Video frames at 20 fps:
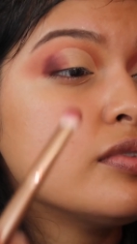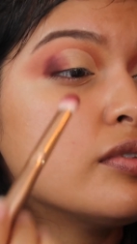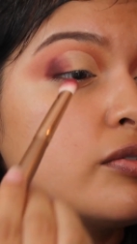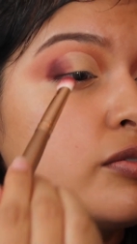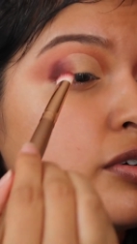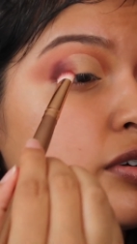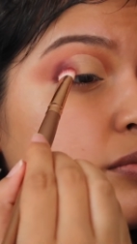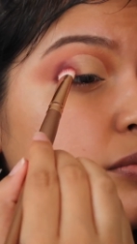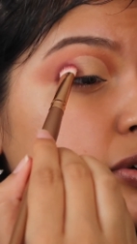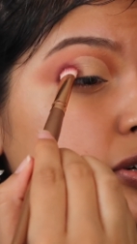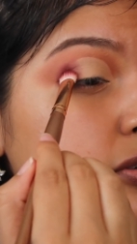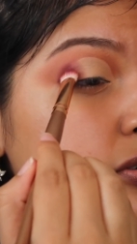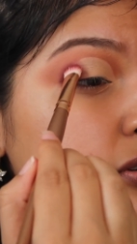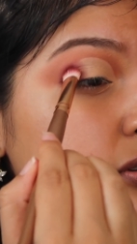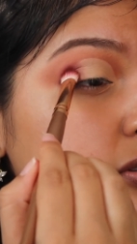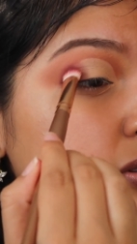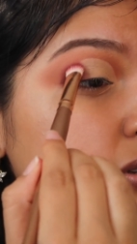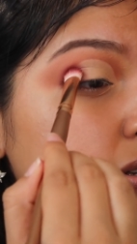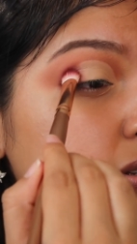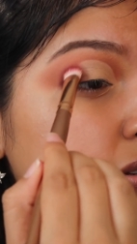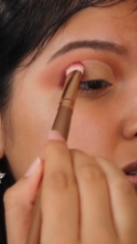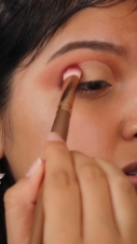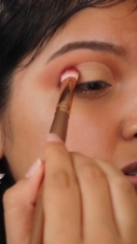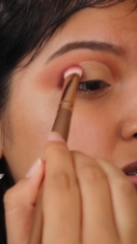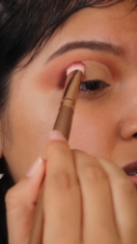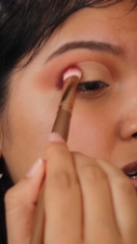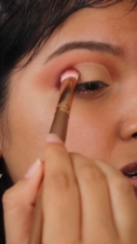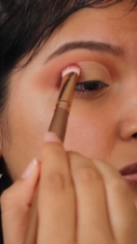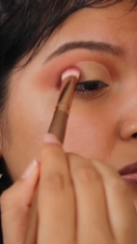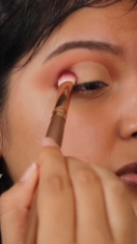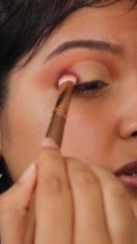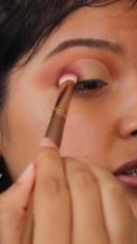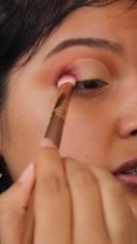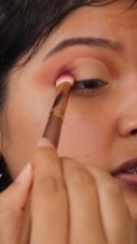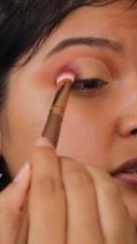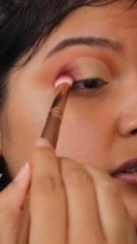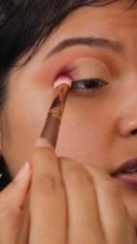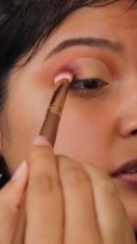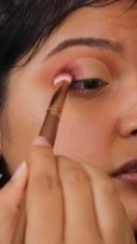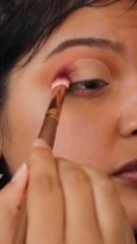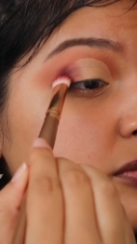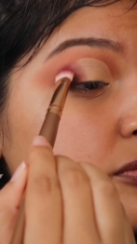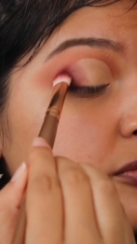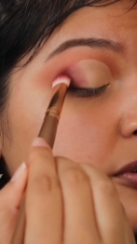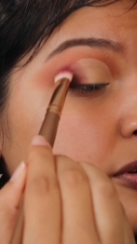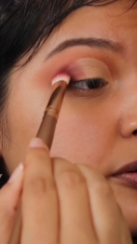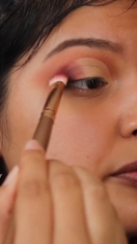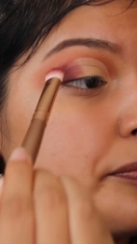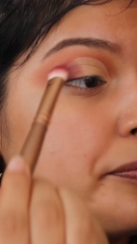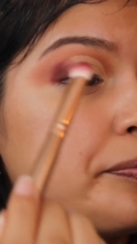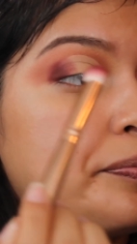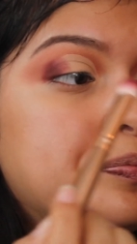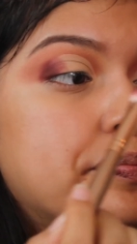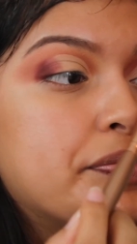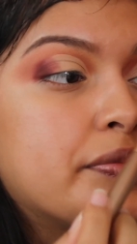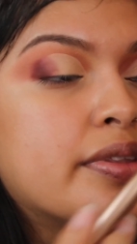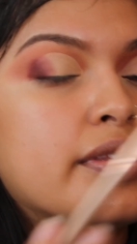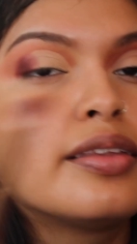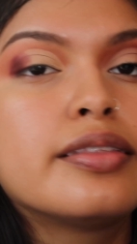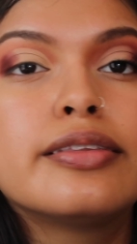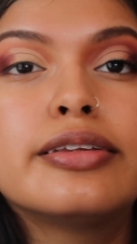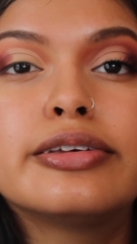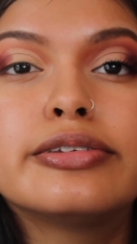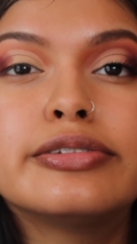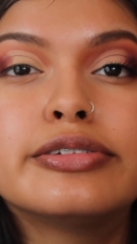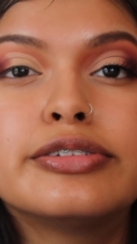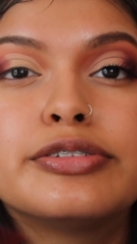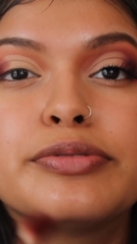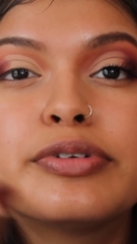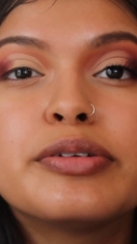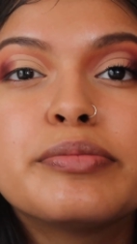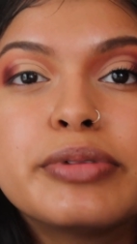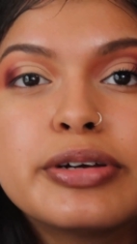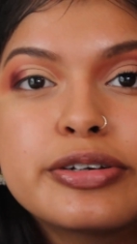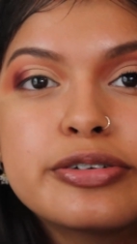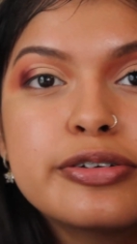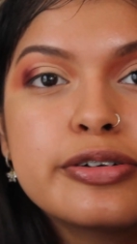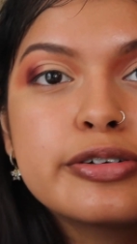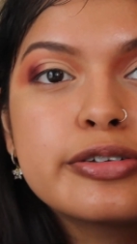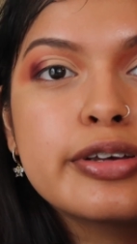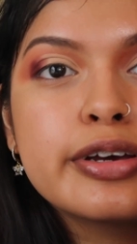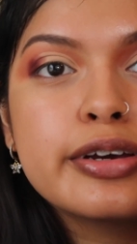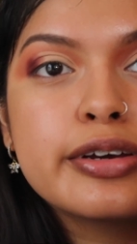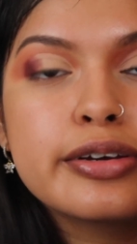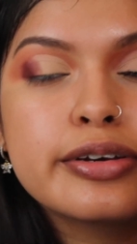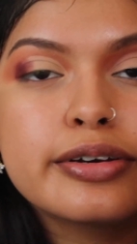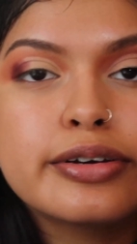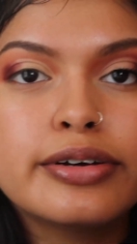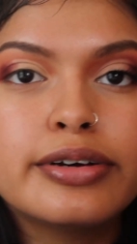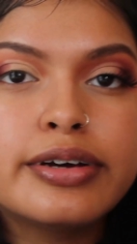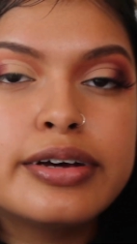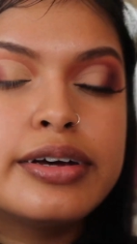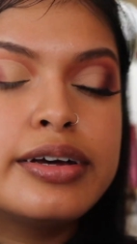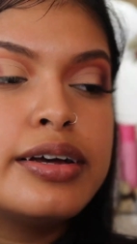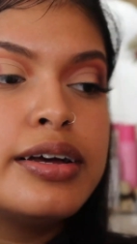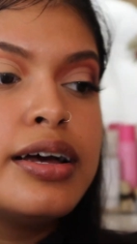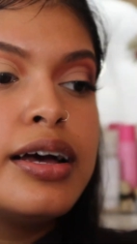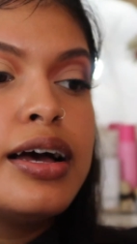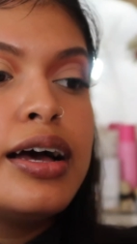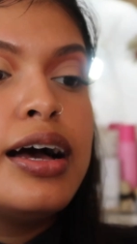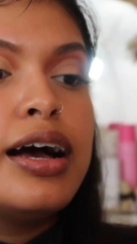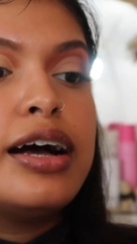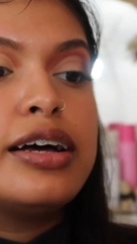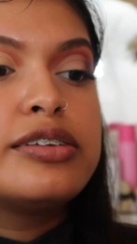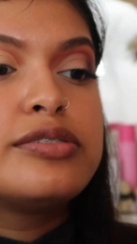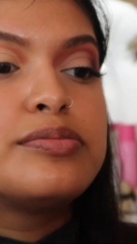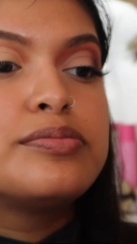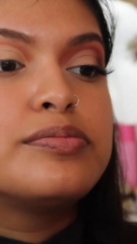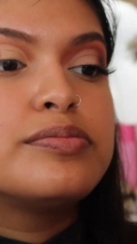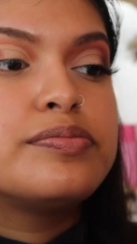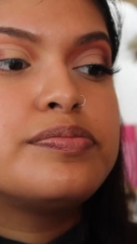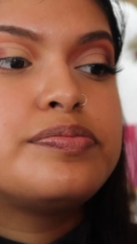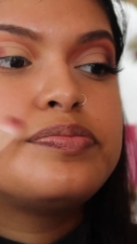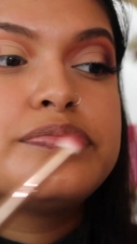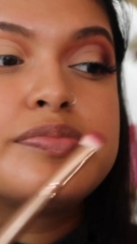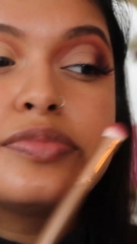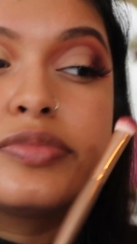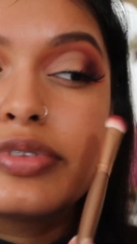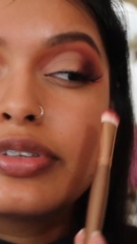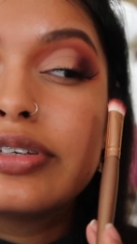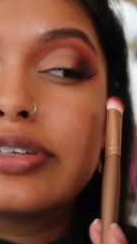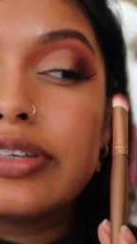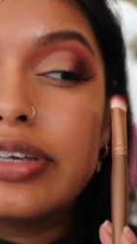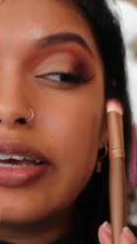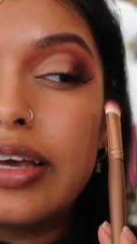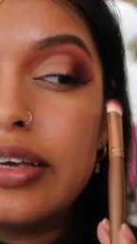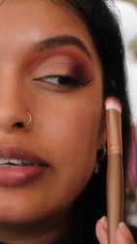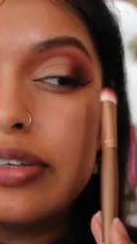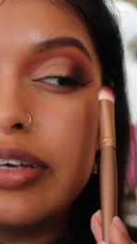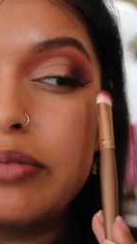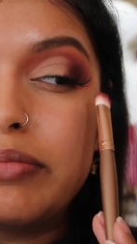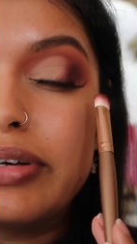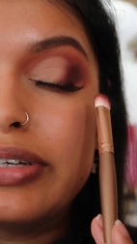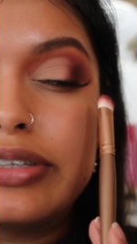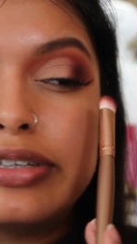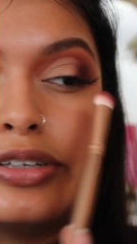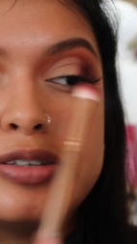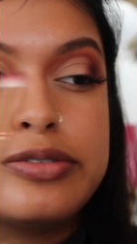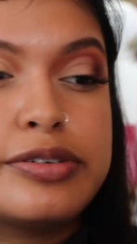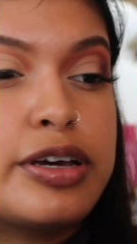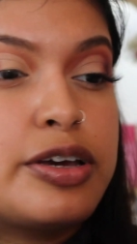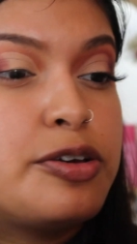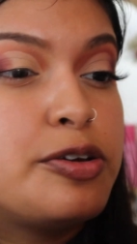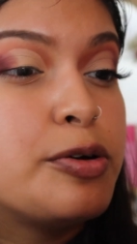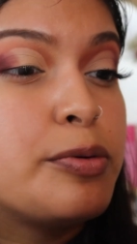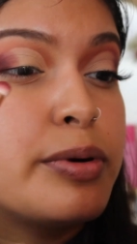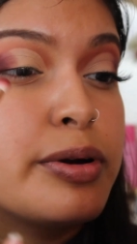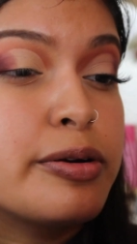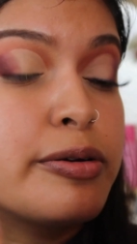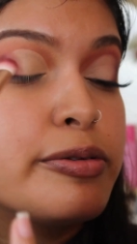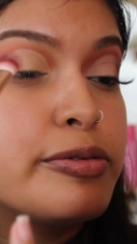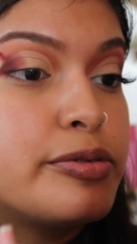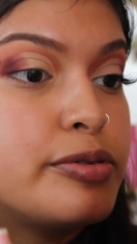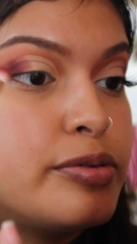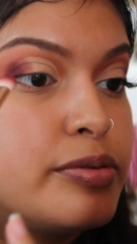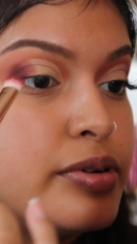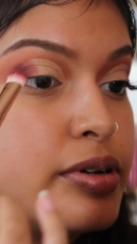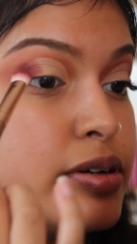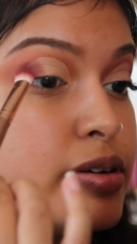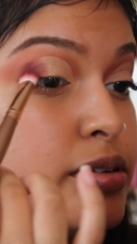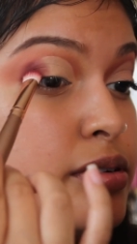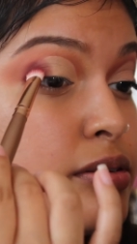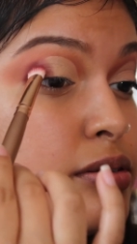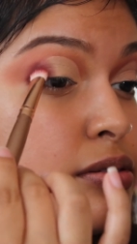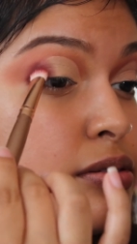You wanna make sure it's like the same distance from distance. You wanna make sure it's like as the same as this. Okay, you don't wanna go too in.